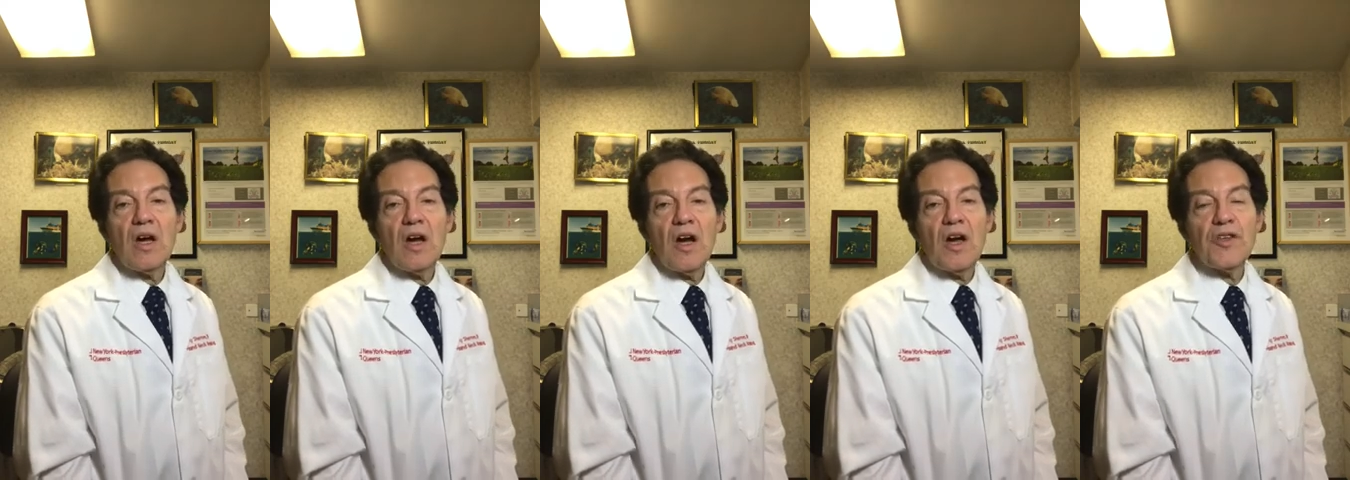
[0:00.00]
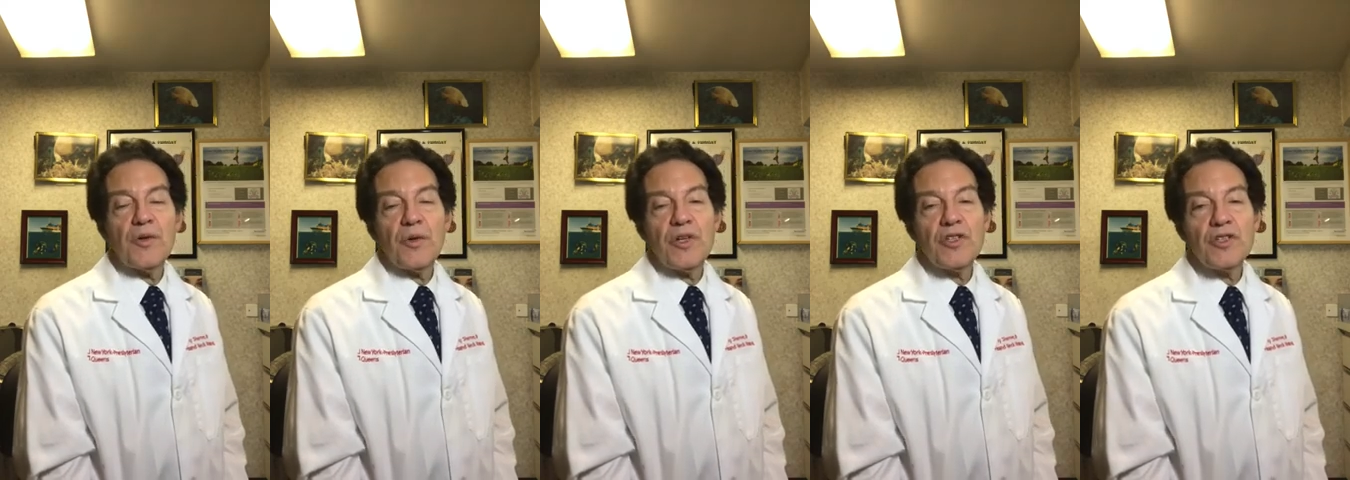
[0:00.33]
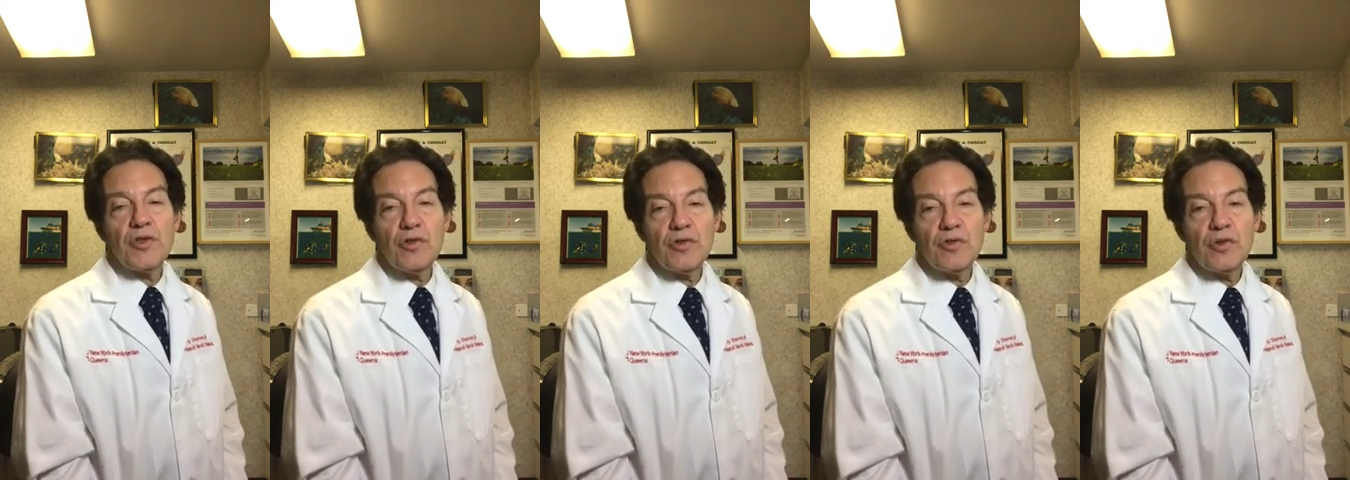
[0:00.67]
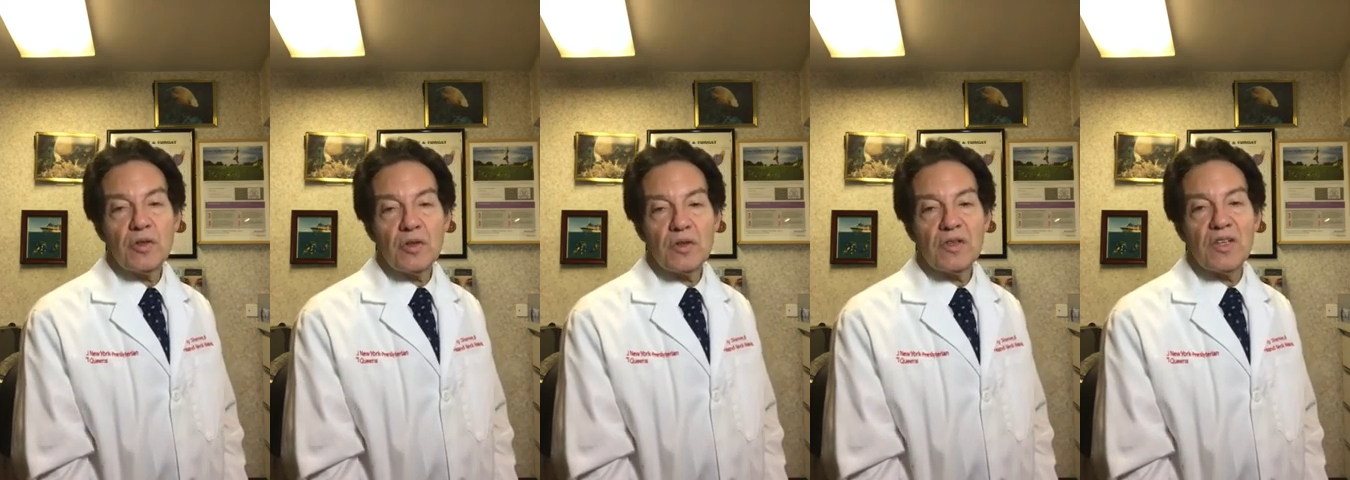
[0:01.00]
Other issues
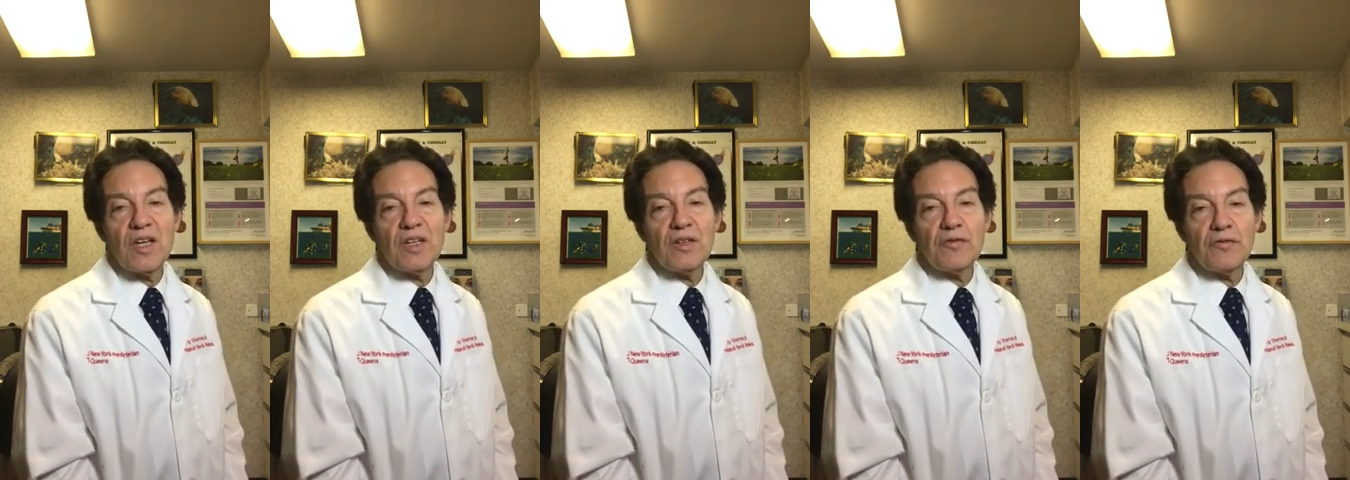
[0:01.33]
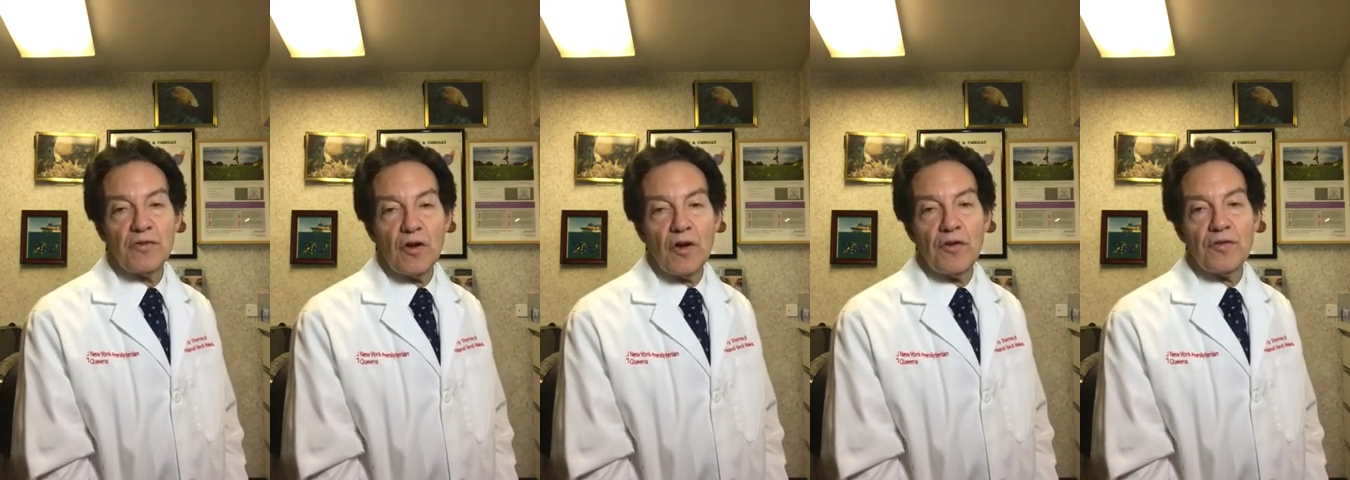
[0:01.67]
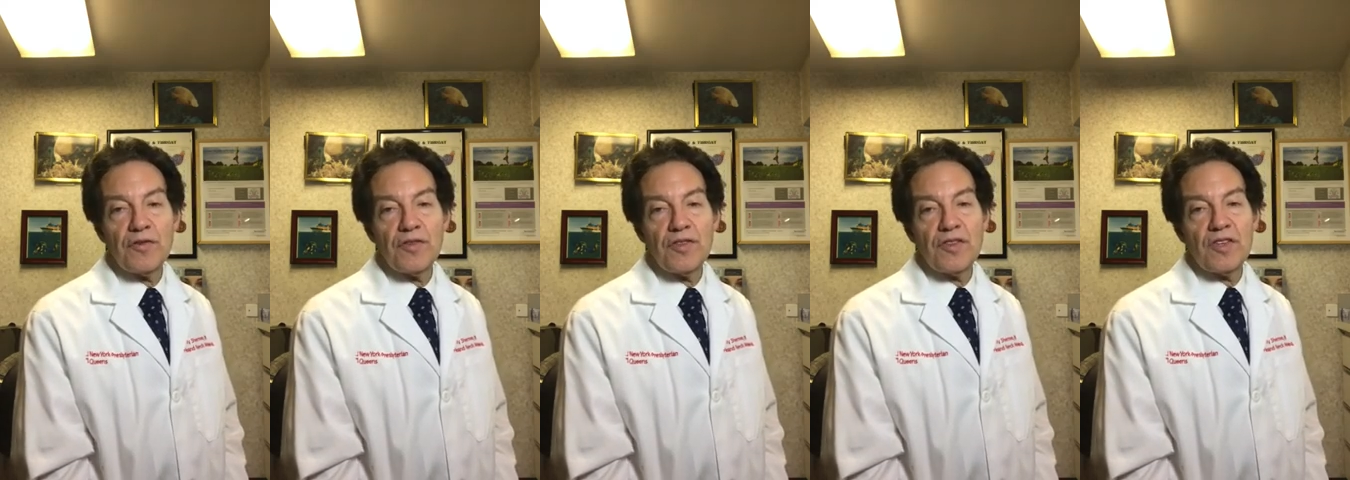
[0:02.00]
that involve